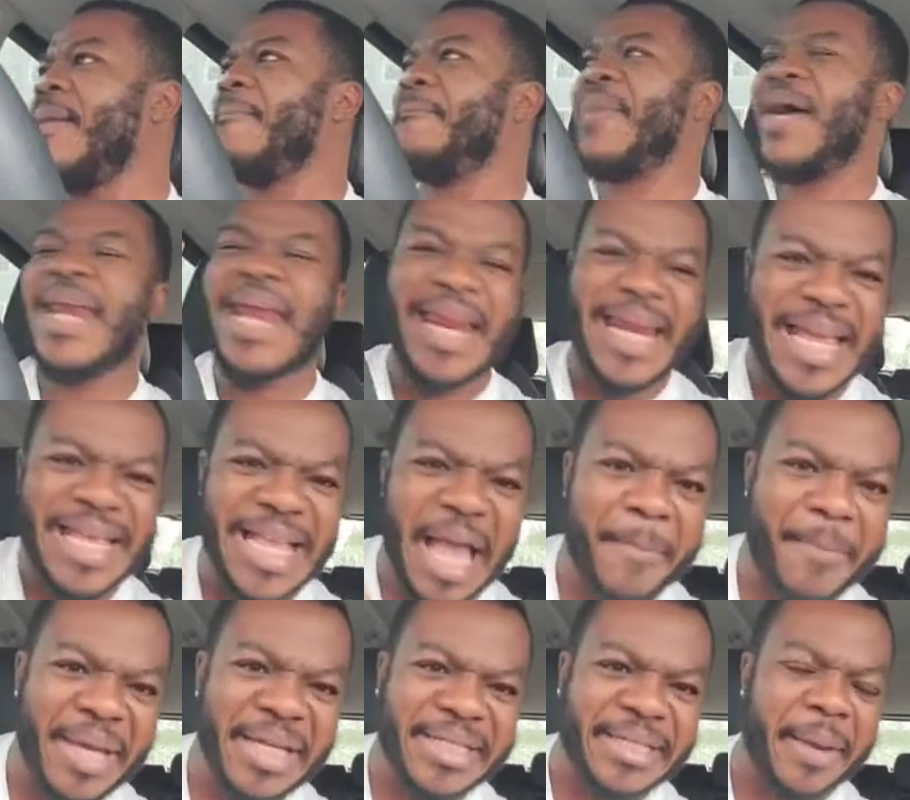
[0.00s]
But then you
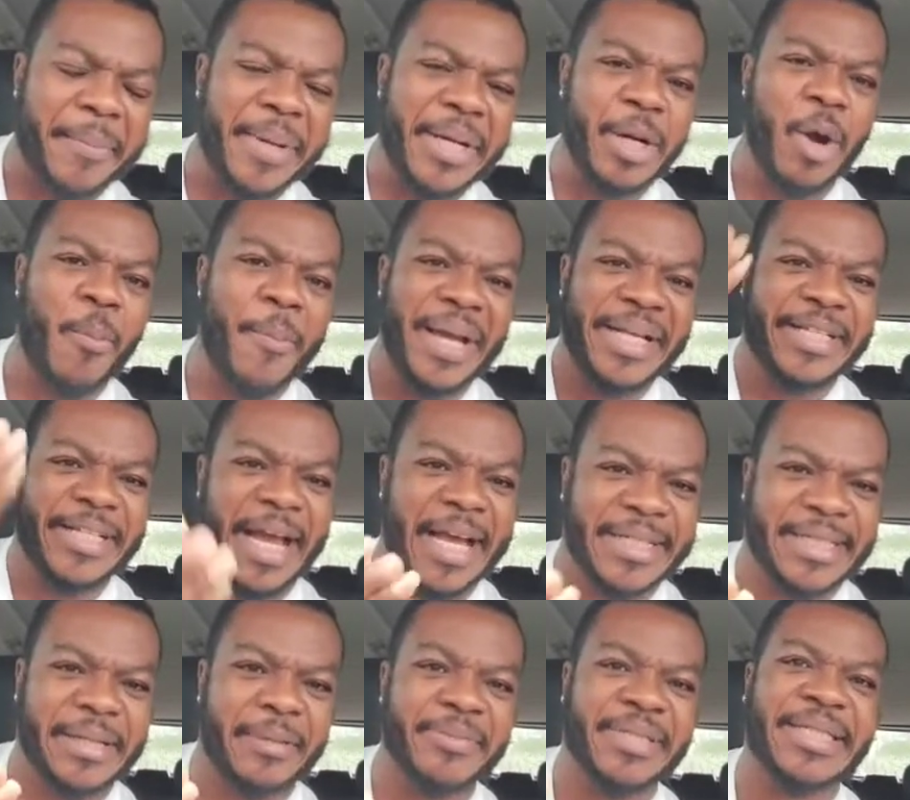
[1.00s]
may say no me
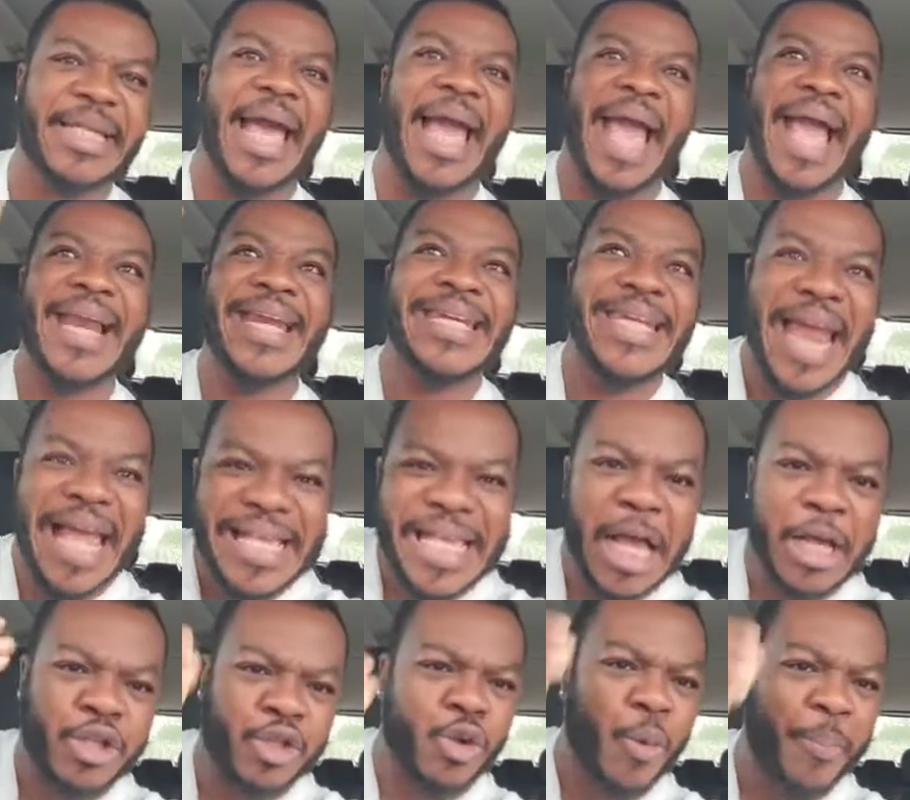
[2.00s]
chasem say and then
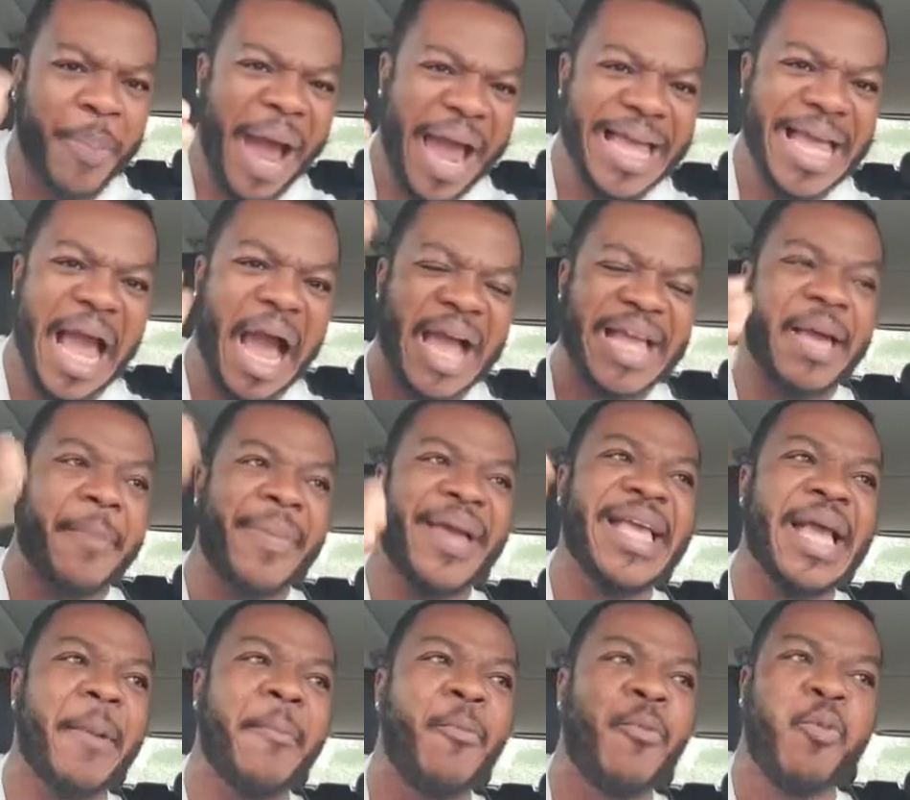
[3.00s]
Yesu baya you
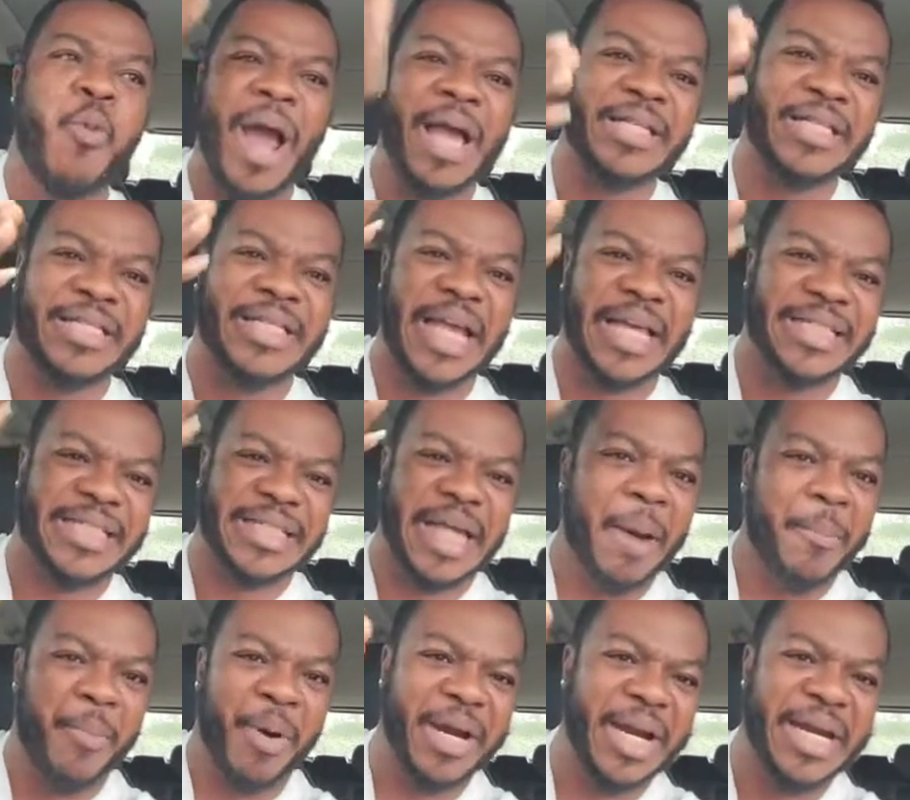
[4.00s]
be worse than
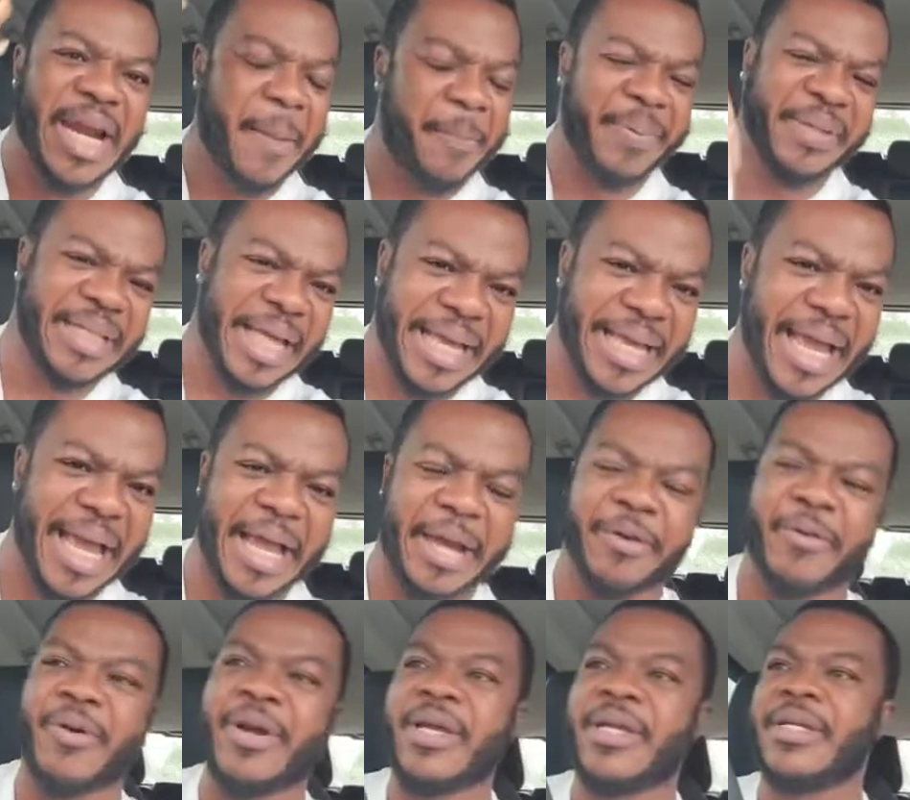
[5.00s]
somebody na Peter ye
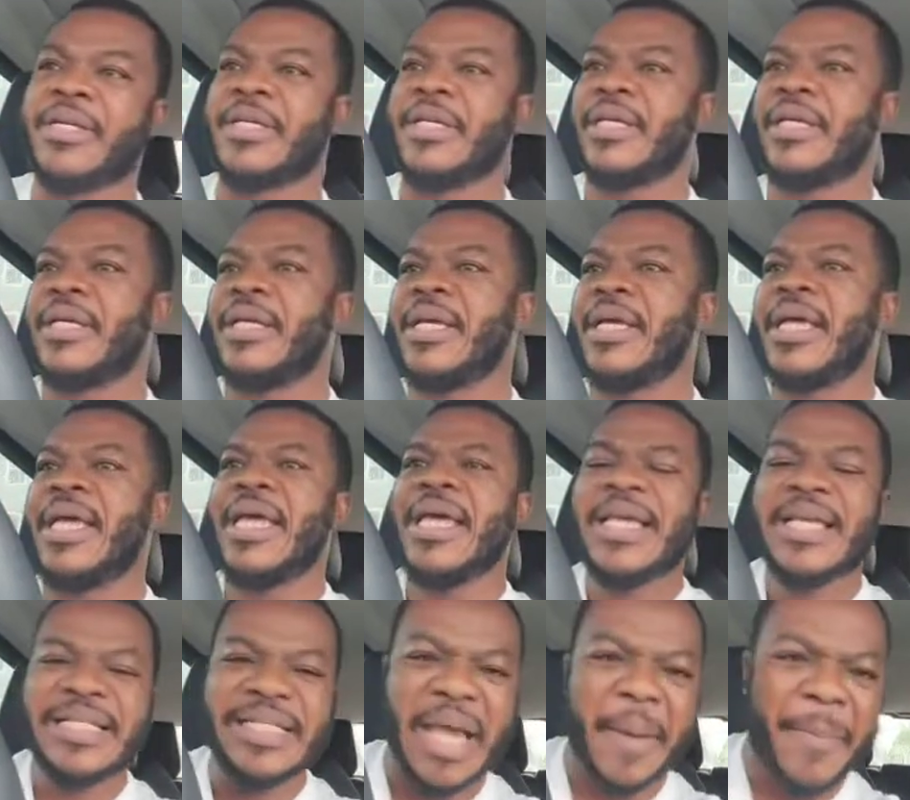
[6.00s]
no.
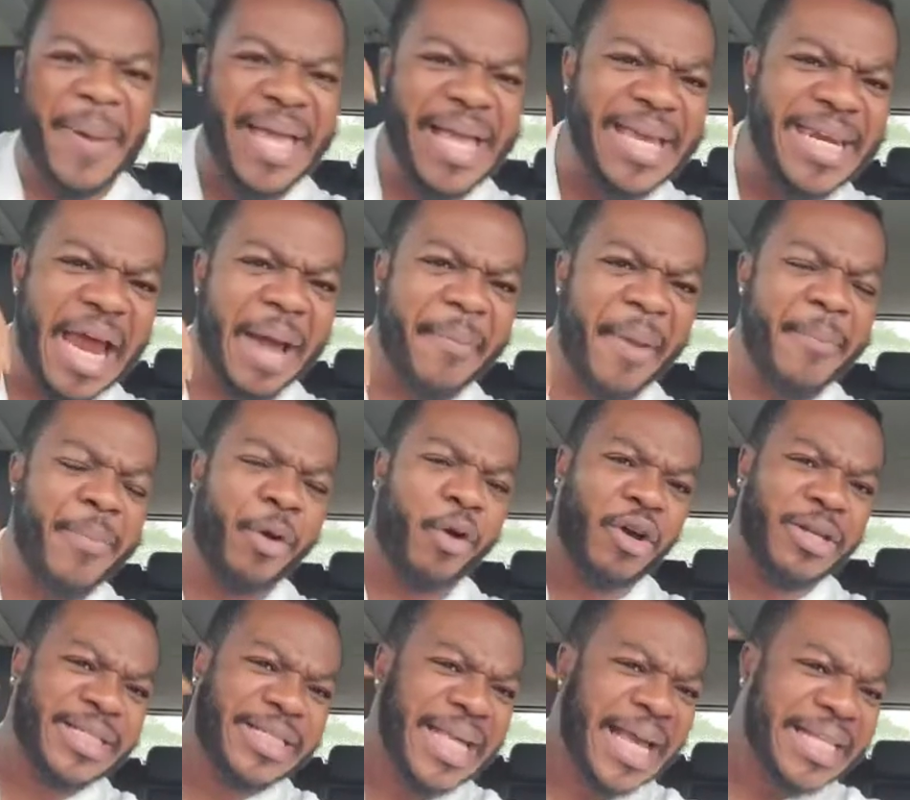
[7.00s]
You be nama
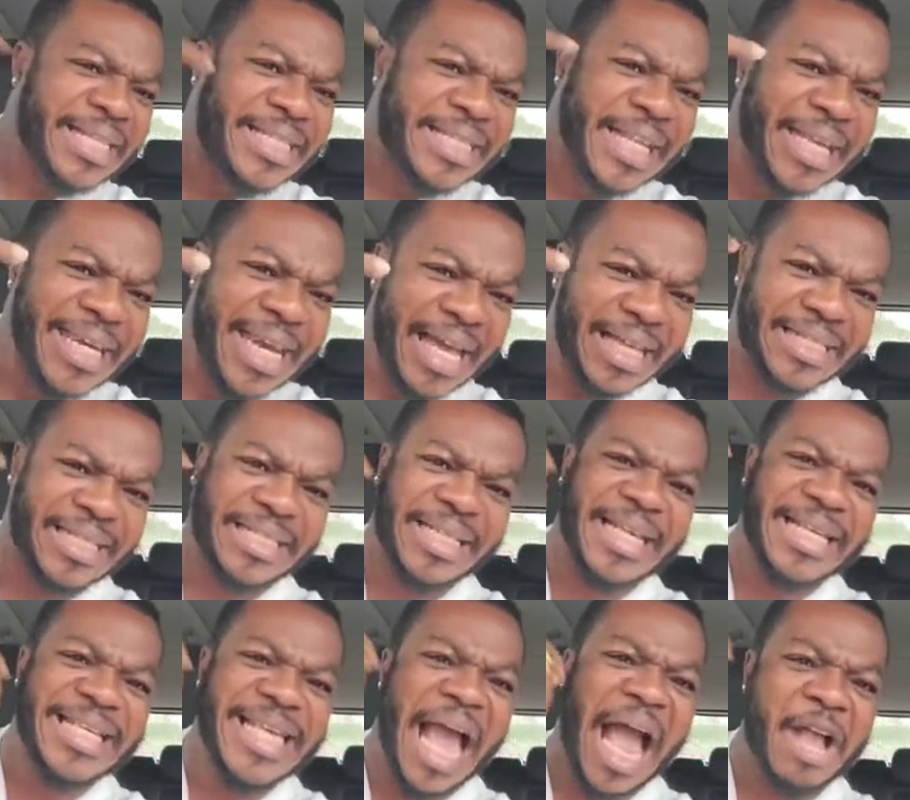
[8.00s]
because ye ntina
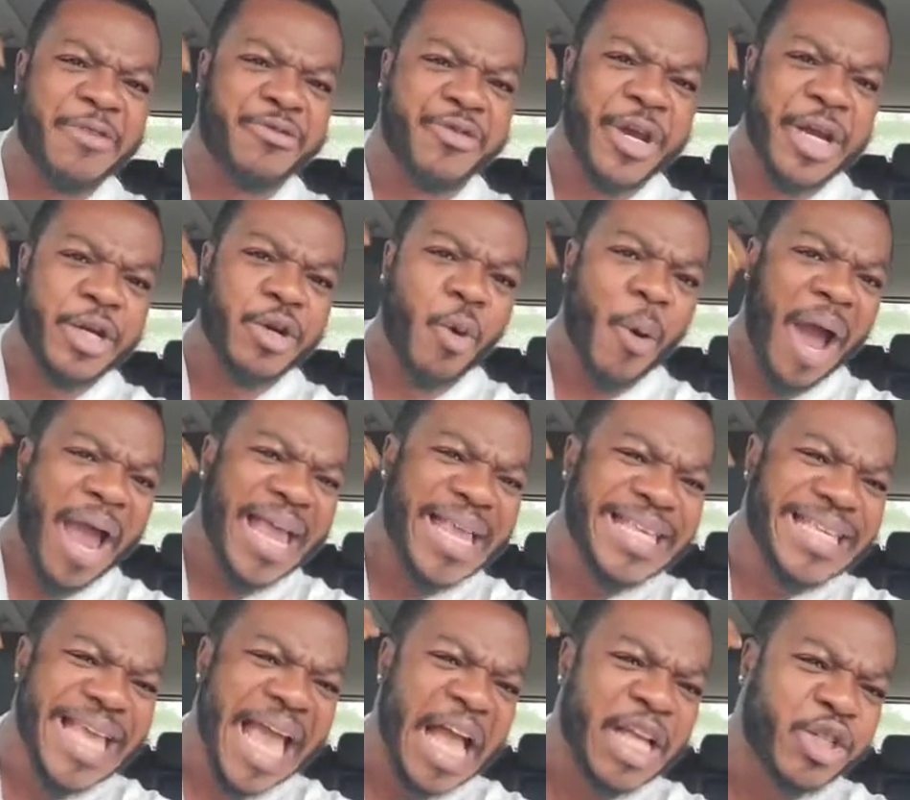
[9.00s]
say yadwe no
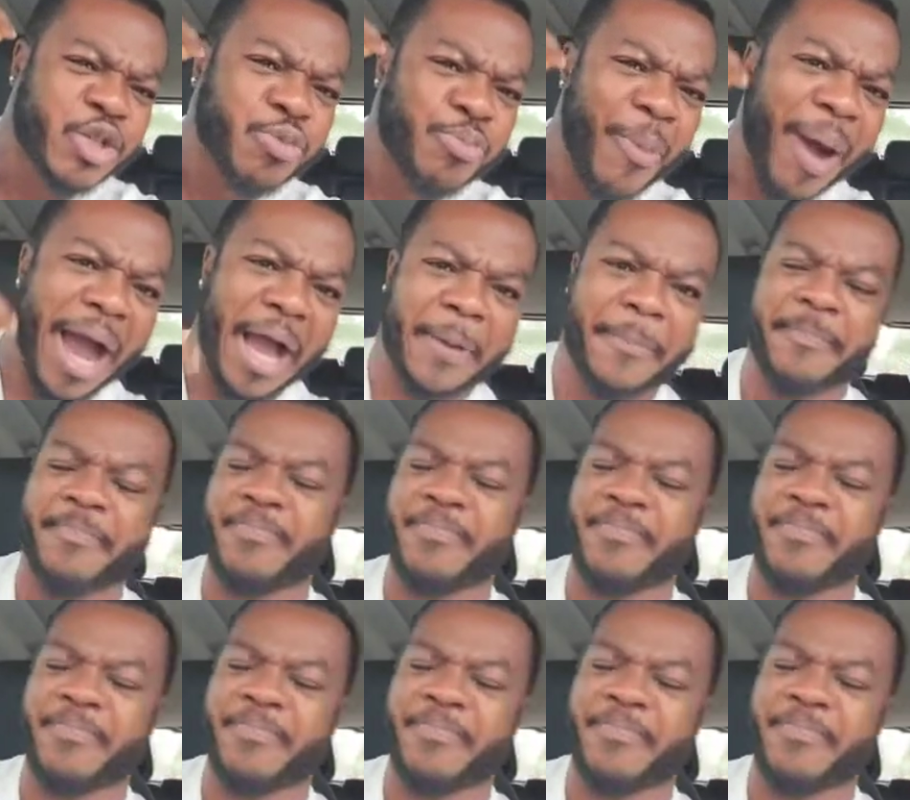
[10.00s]
anye juma.